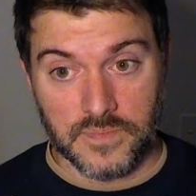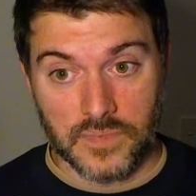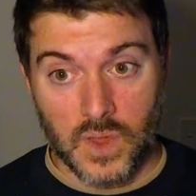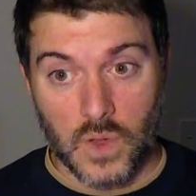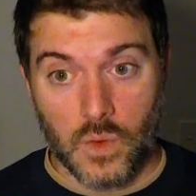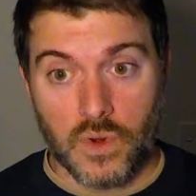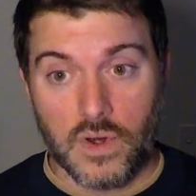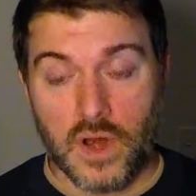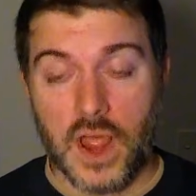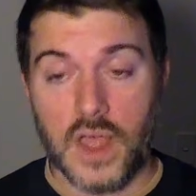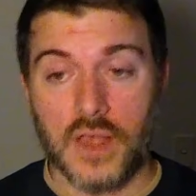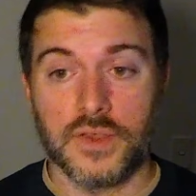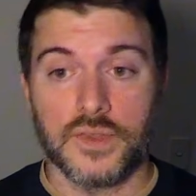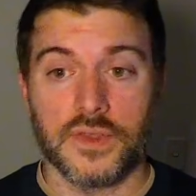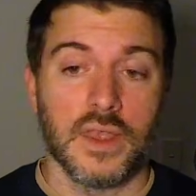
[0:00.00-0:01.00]

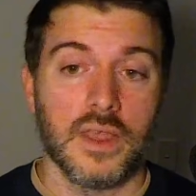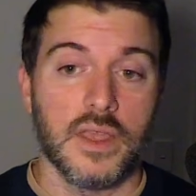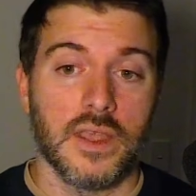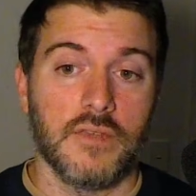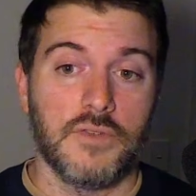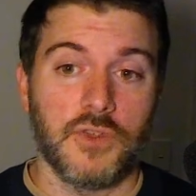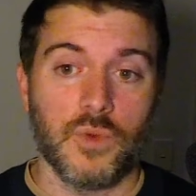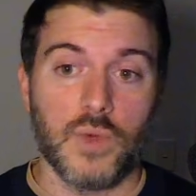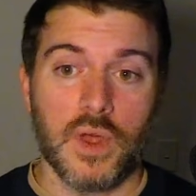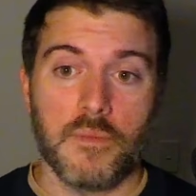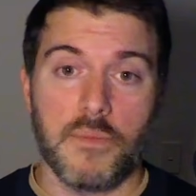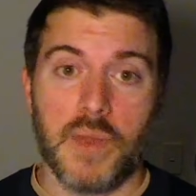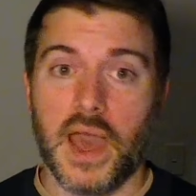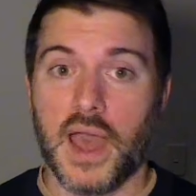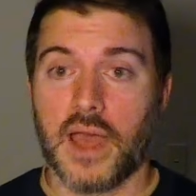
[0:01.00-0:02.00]
Whereas if you
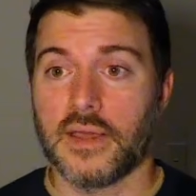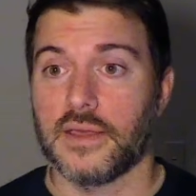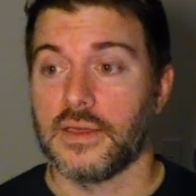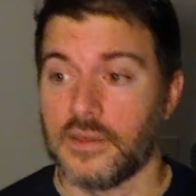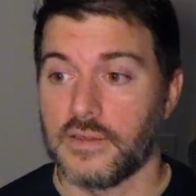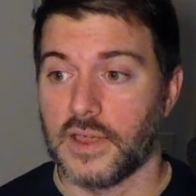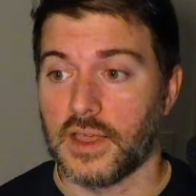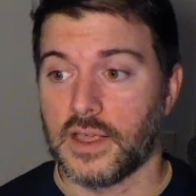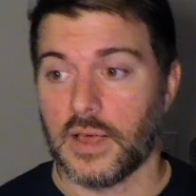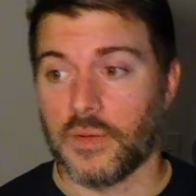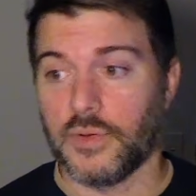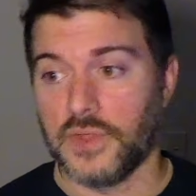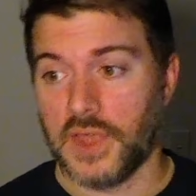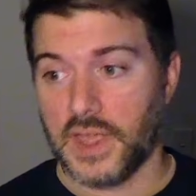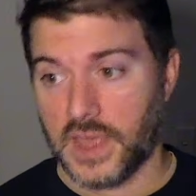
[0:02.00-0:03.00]
went back a
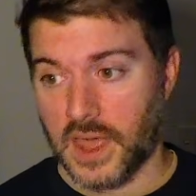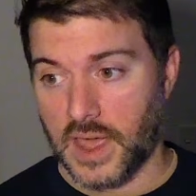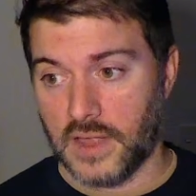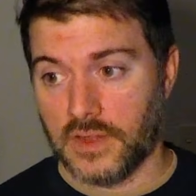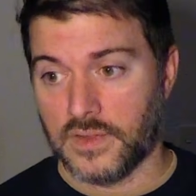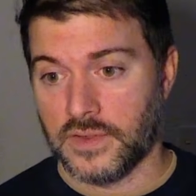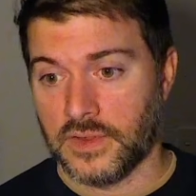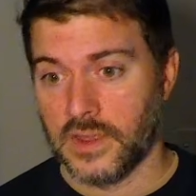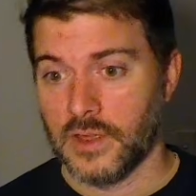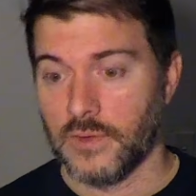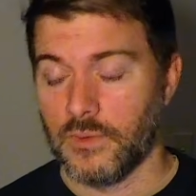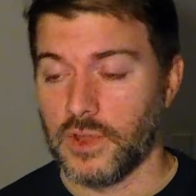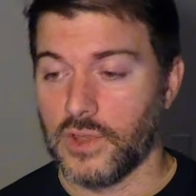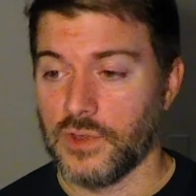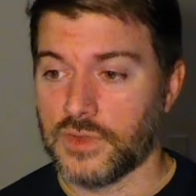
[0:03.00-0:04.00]
couple decades,
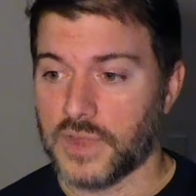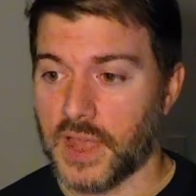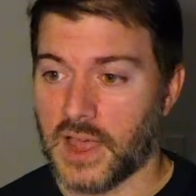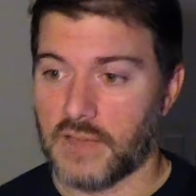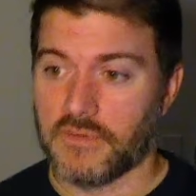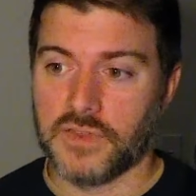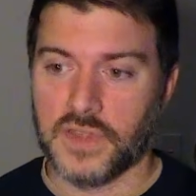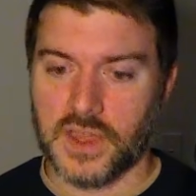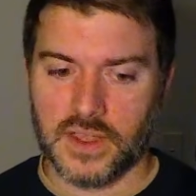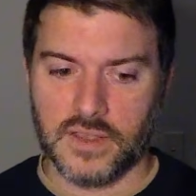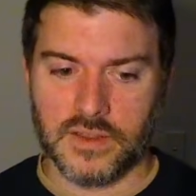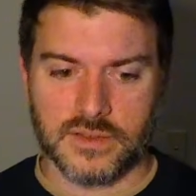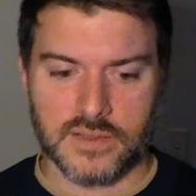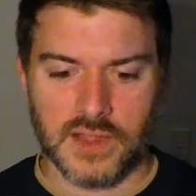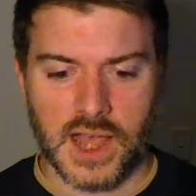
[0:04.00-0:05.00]
we used to have
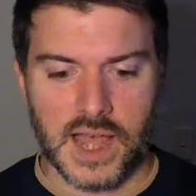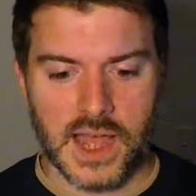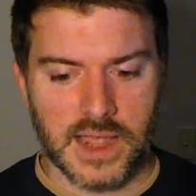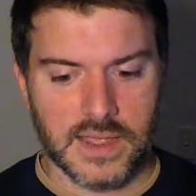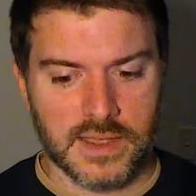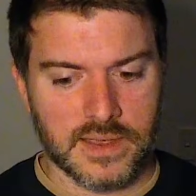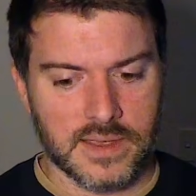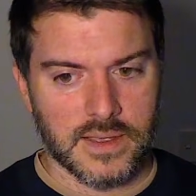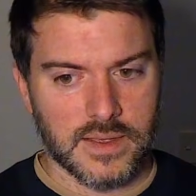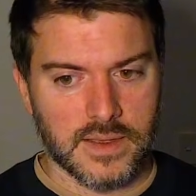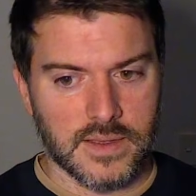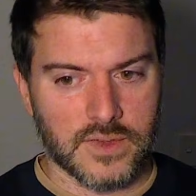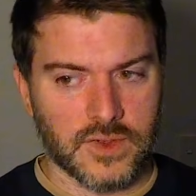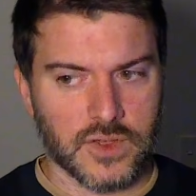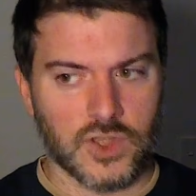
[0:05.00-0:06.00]
things like
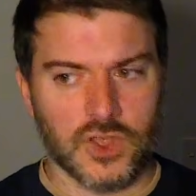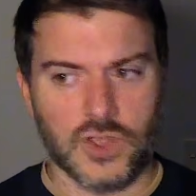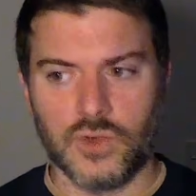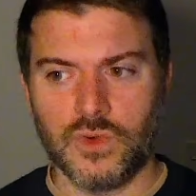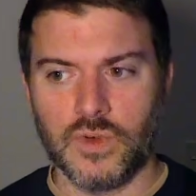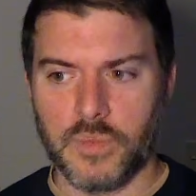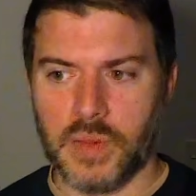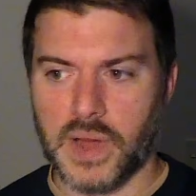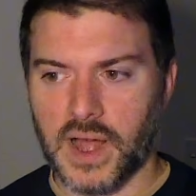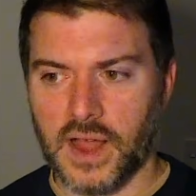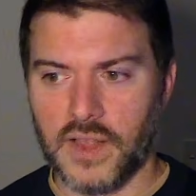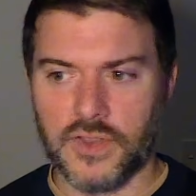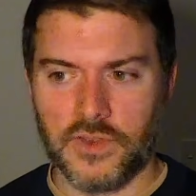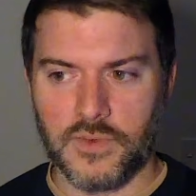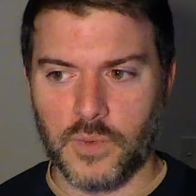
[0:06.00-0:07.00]
secure
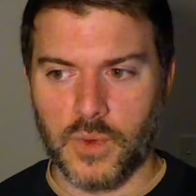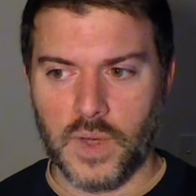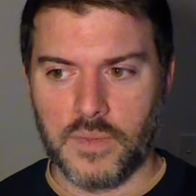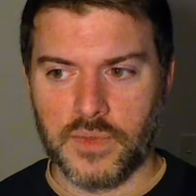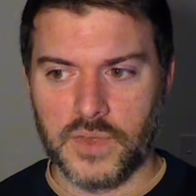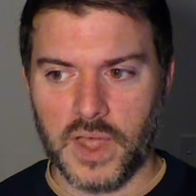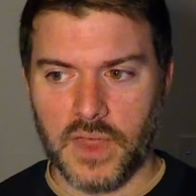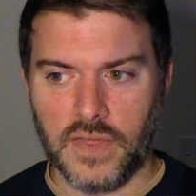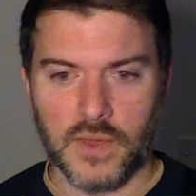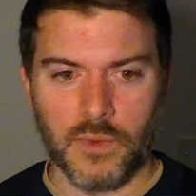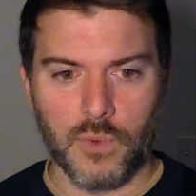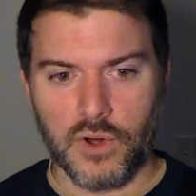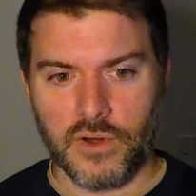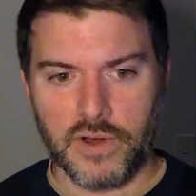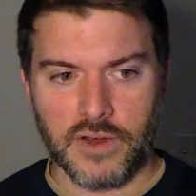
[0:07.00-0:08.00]
parts of a website that
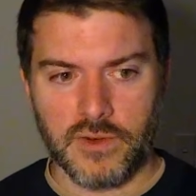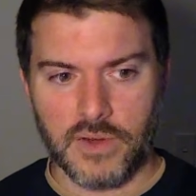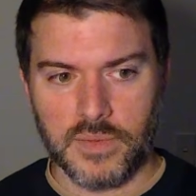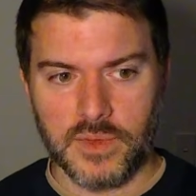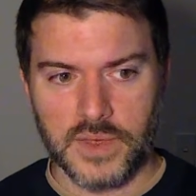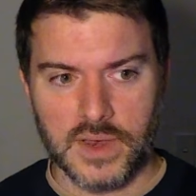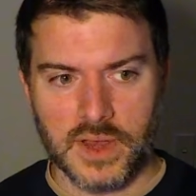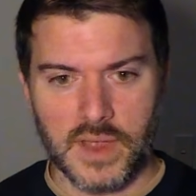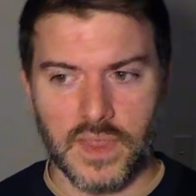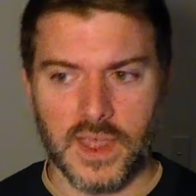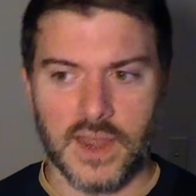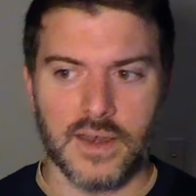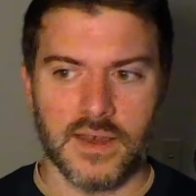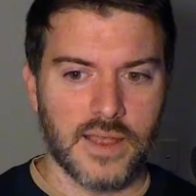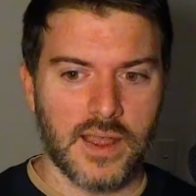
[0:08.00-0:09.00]
were encrypted and
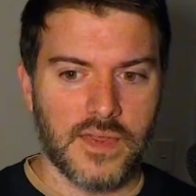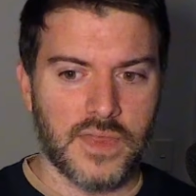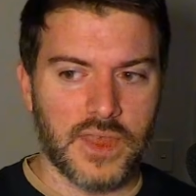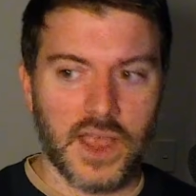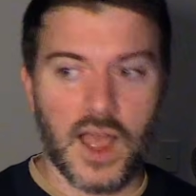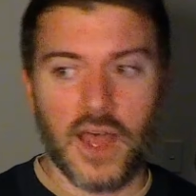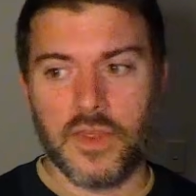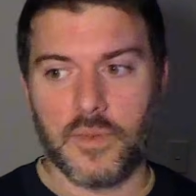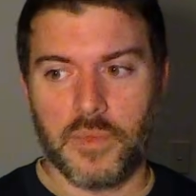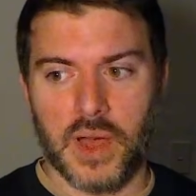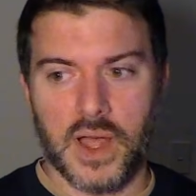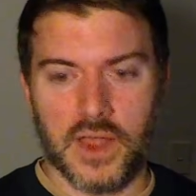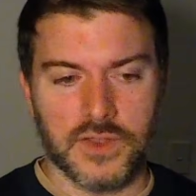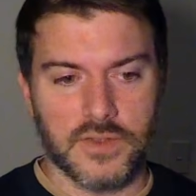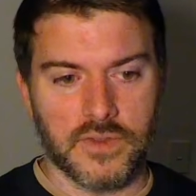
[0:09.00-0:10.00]
then the other
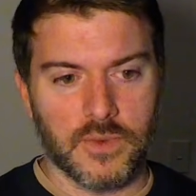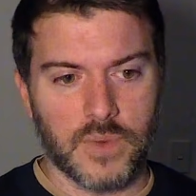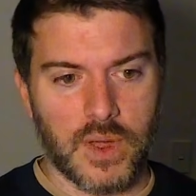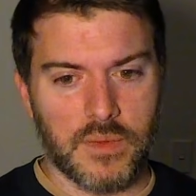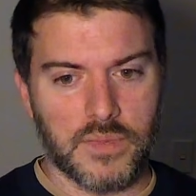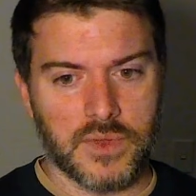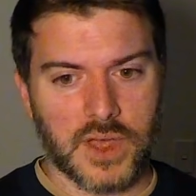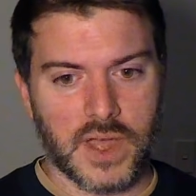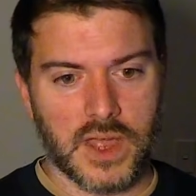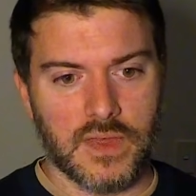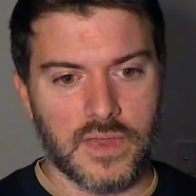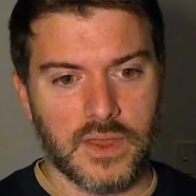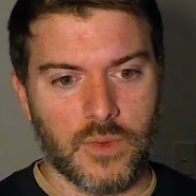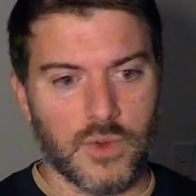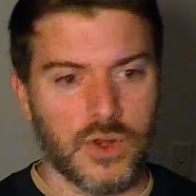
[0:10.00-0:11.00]
parts of the website
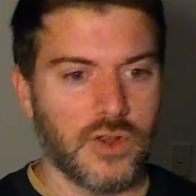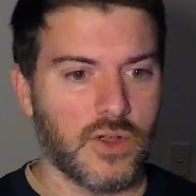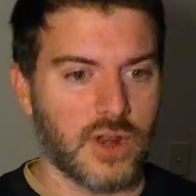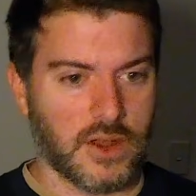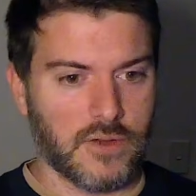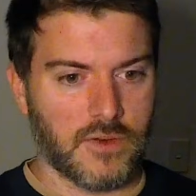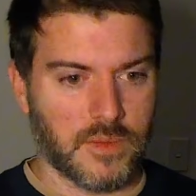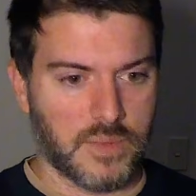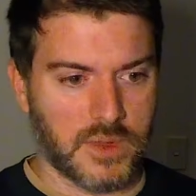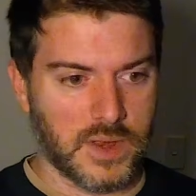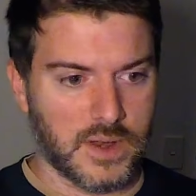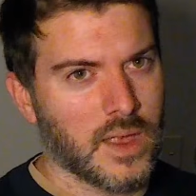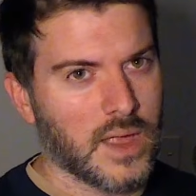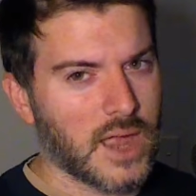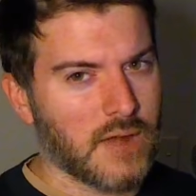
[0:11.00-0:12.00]
that were not
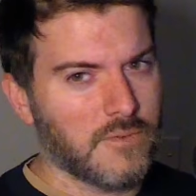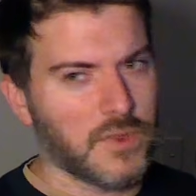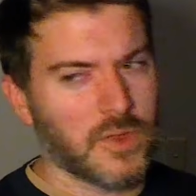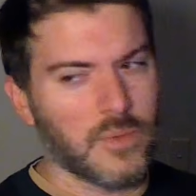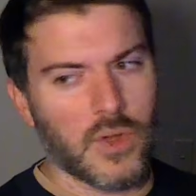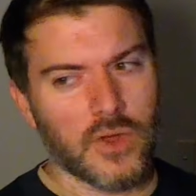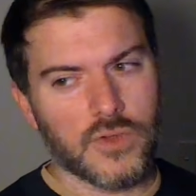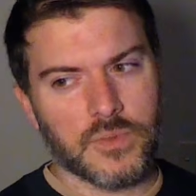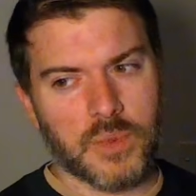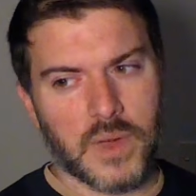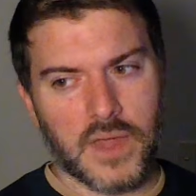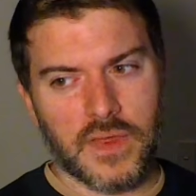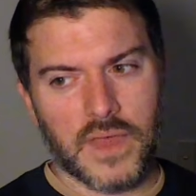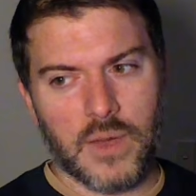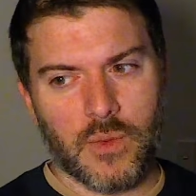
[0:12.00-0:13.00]
encrypted. And for the most
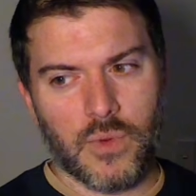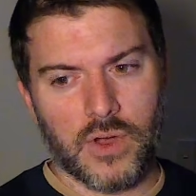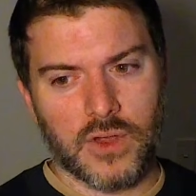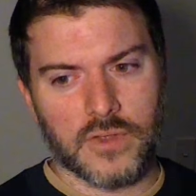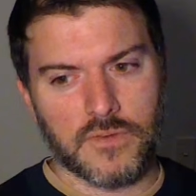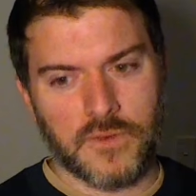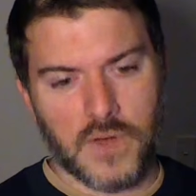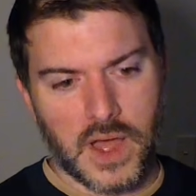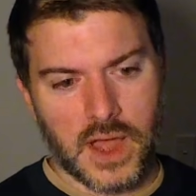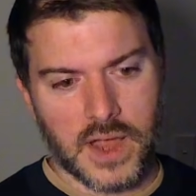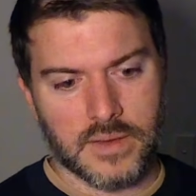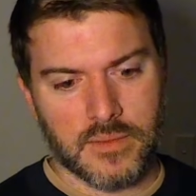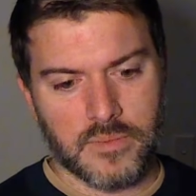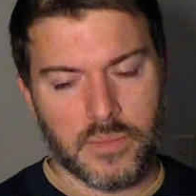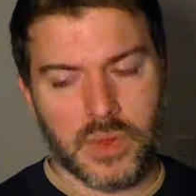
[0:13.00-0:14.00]
part, that worked fine.